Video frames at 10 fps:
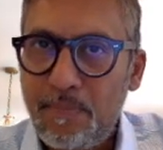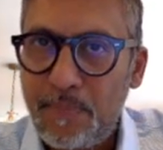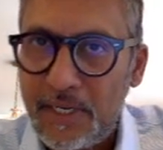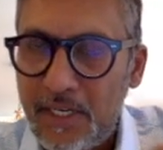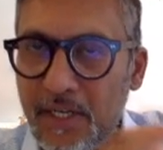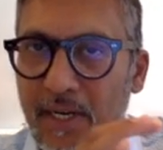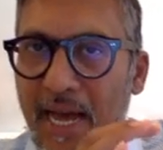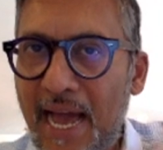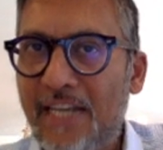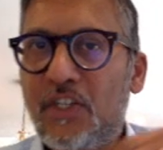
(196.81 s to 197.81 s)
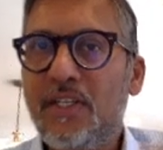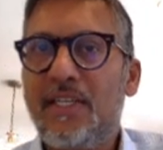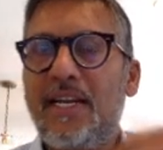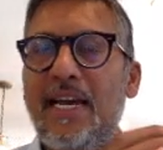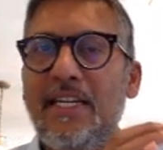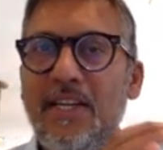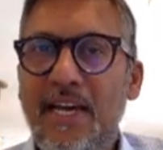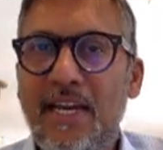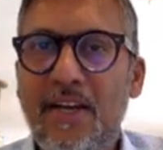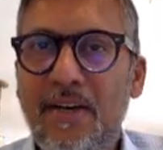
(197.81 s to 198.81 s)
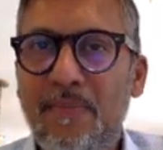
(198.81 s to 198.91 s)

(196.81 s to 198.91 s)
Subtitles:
particular action that I did,